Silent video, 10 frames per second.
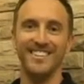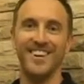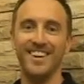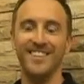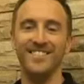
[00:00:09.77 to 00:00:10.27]

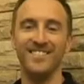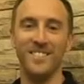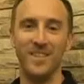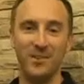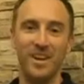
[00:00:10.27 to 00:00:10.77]
Now,
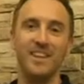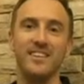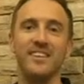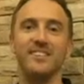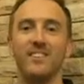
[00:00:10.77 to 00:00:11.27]
the
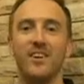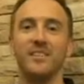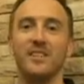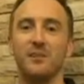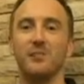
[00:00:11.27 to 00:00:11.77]
reality is
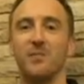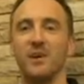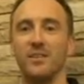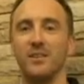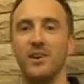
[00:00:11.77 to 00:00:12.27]
guys come
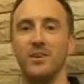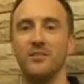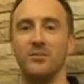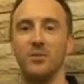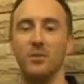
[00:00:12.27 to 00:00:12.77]
to our
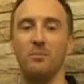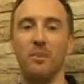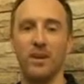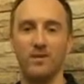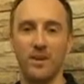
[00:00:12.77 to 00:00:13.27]
site for
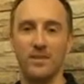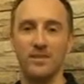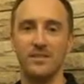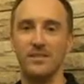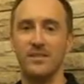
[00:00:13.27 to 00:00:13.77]
many
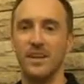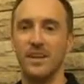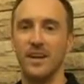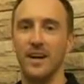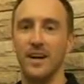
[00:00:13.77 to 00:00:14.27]
reasons,
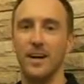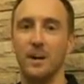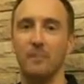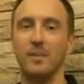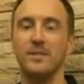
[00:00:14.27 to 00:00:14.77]

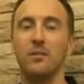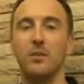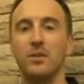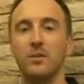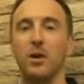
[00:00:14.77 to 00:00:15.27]
but some
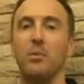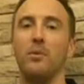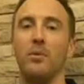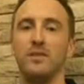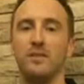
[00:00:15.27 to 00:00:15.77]
of the most
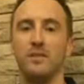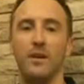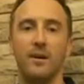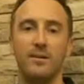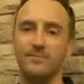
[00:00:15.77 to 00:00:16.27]
common reasons
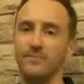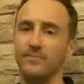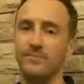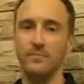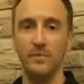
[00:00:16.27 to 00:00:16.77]
are
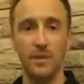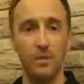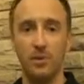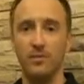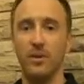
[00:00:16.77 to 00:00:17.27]
they
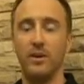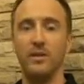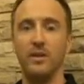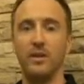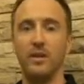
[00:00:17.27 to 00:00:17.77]
want to
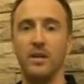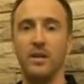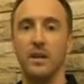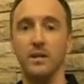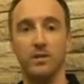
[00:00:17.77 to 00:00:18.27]
find a
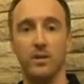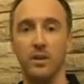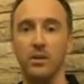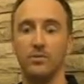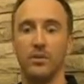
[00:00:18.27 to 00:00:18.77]
loving
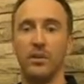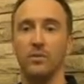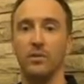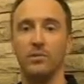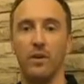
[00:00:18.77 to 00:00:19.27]
girlfriend, they
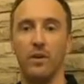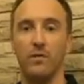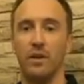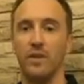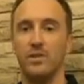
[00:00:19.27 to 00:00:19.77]
want to find
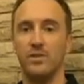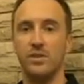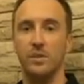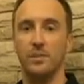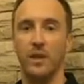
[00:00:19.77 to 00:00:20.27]
a
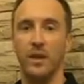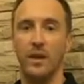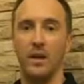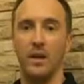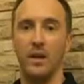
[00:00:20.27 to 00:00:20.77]
relationship,
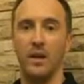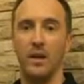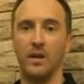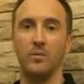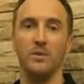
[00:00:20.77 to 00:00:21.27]

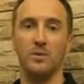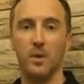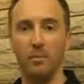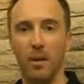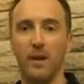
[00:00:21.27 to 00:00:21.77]
they want
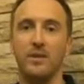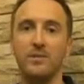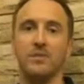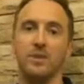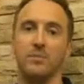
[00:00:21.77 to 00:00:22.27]
some
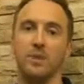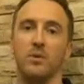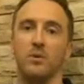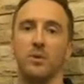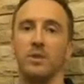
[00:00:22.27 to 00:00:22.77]
companionship, they
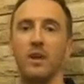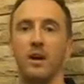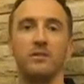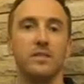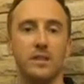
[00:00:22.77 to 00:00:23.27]
want to be
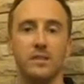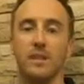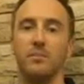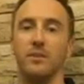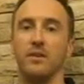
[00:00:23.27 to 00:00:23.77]
loved and
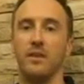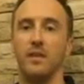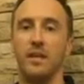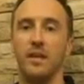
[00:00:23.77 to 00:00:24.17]
accepted.